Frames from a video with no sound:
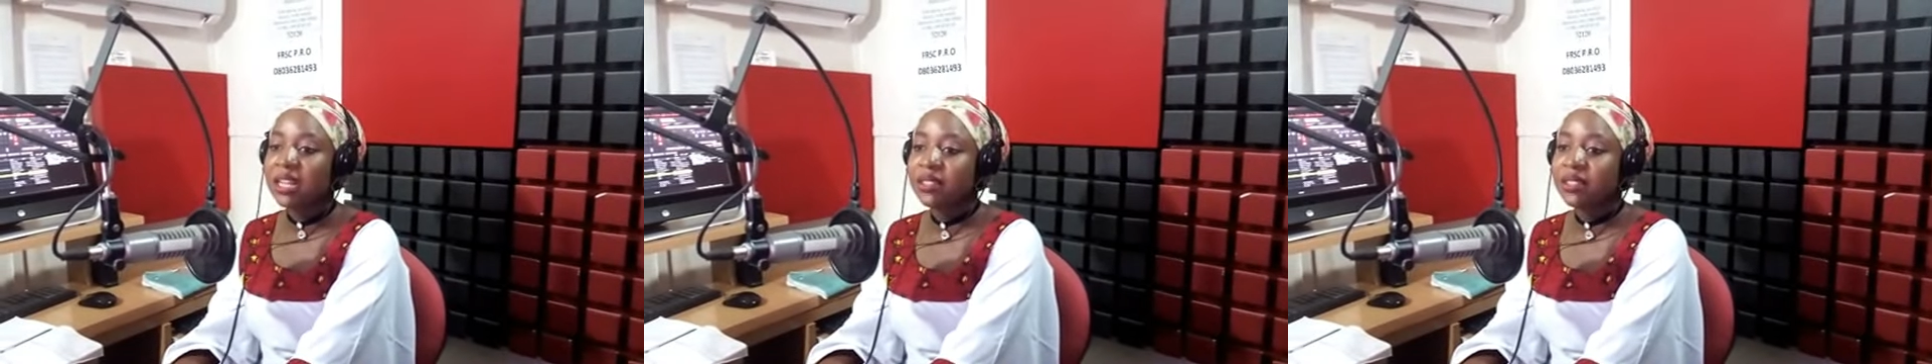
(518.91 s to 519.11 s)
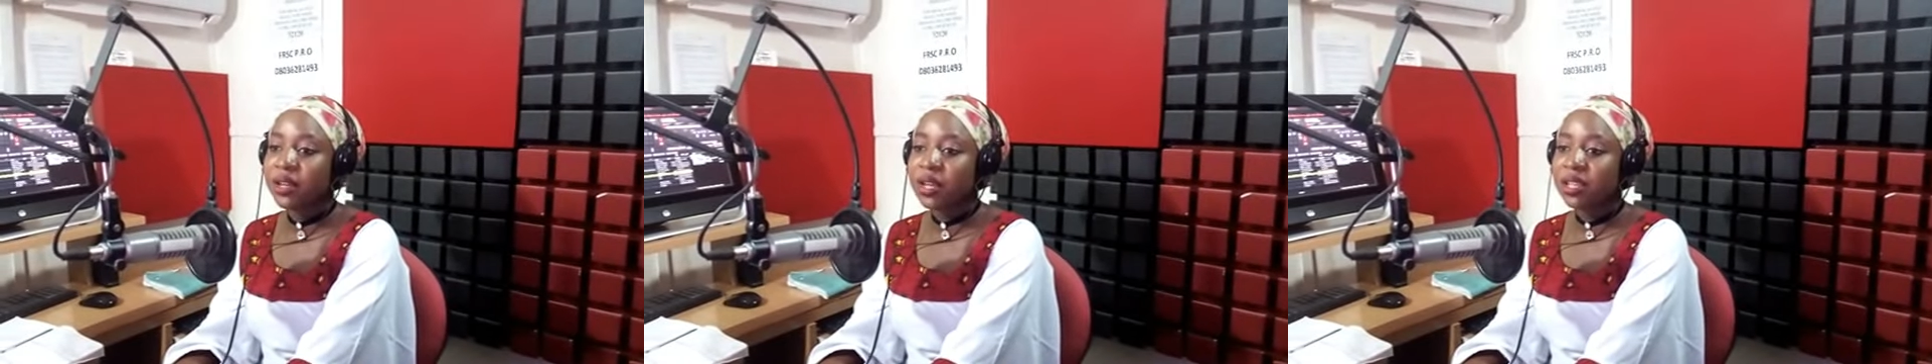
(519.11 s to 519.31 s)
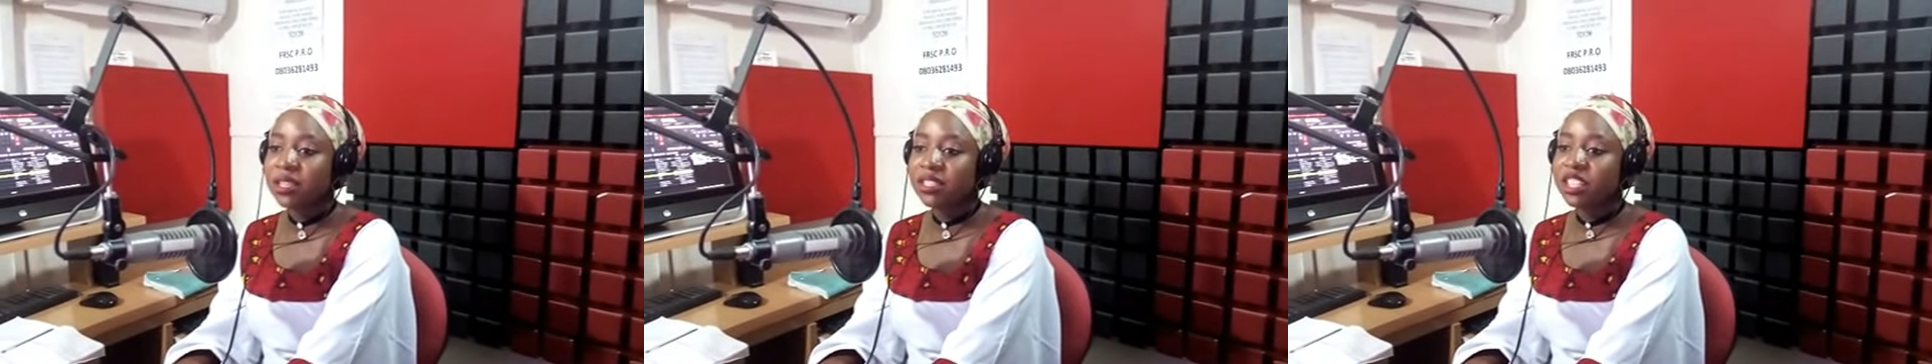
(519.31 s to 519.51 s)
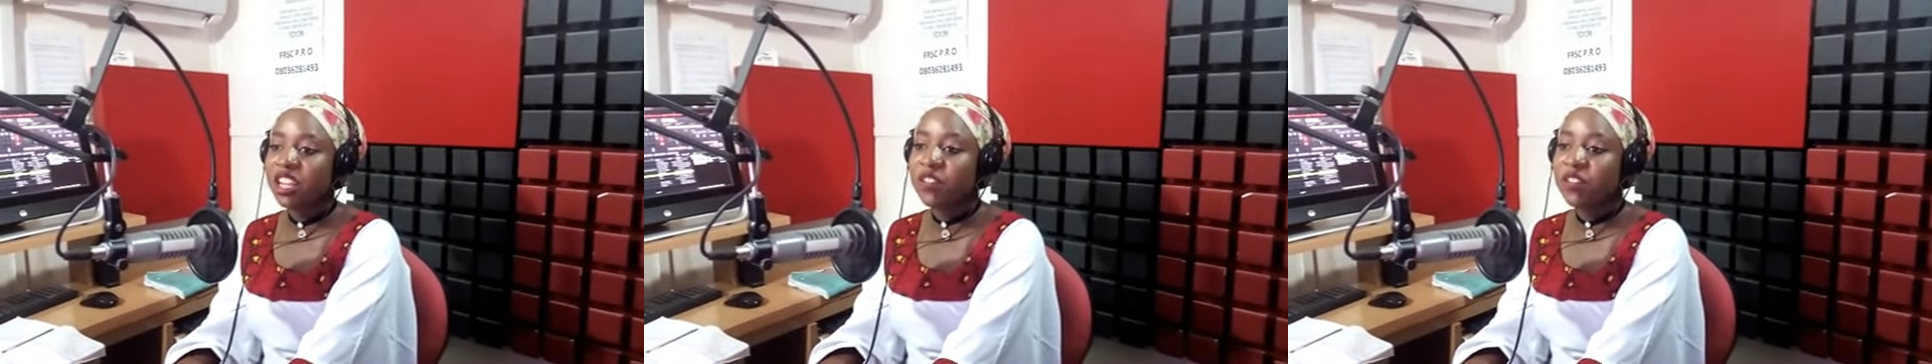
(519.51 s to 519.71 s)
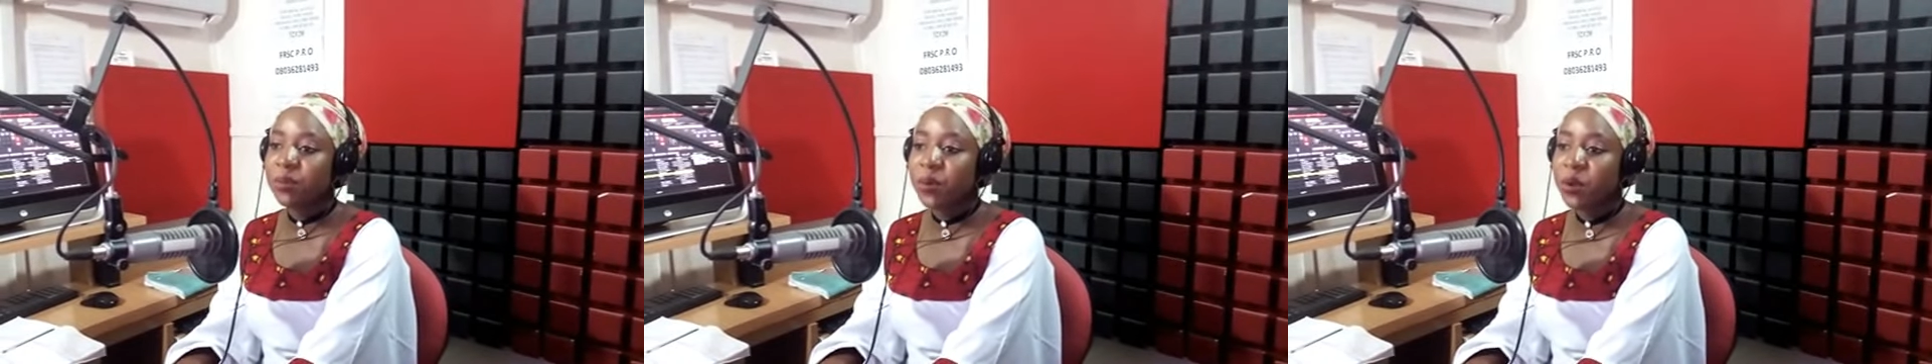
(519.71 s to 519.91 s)
The cost
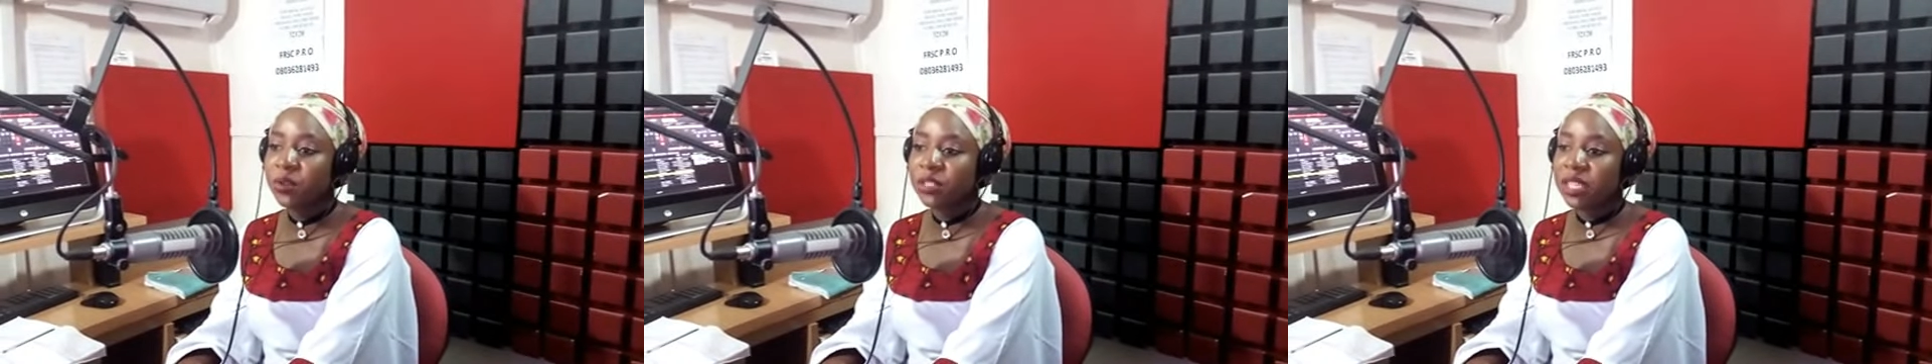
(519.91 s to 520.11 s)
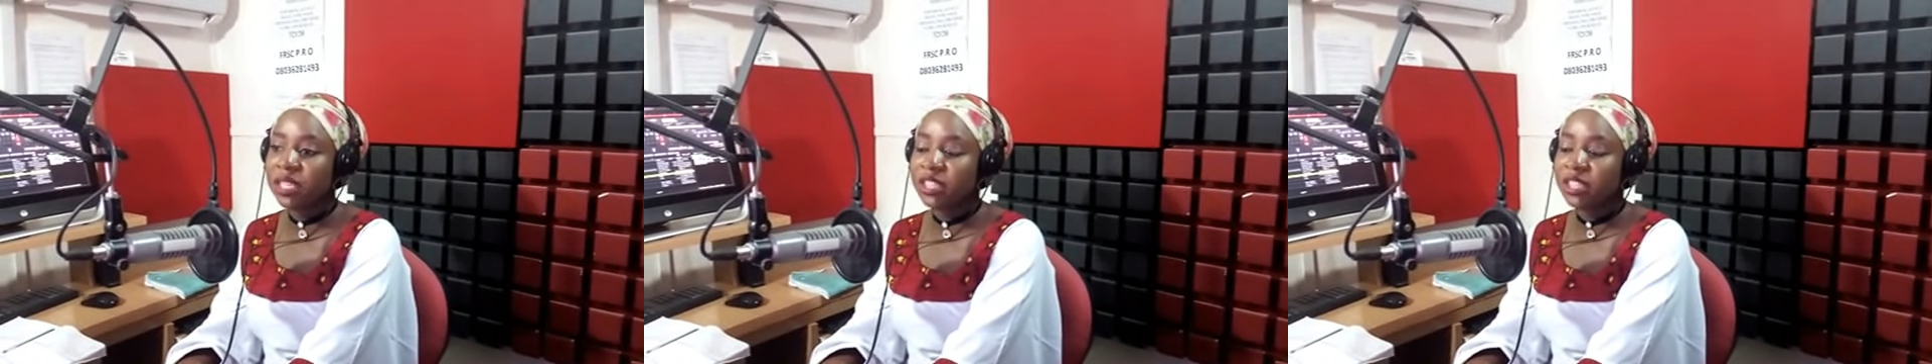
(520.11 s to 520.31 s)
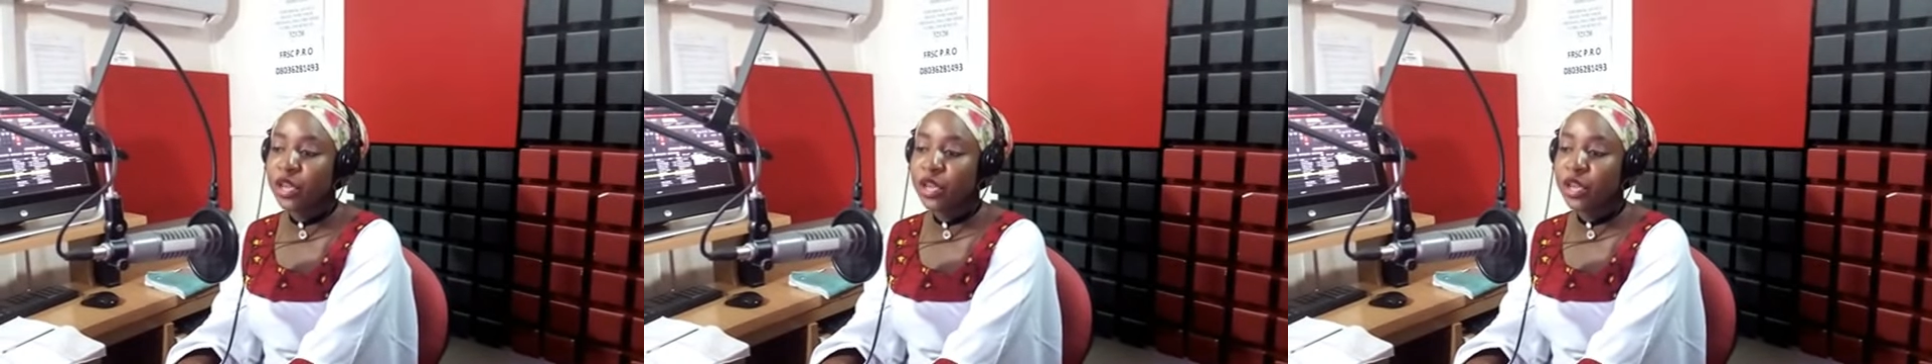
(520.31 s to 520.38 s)
of the project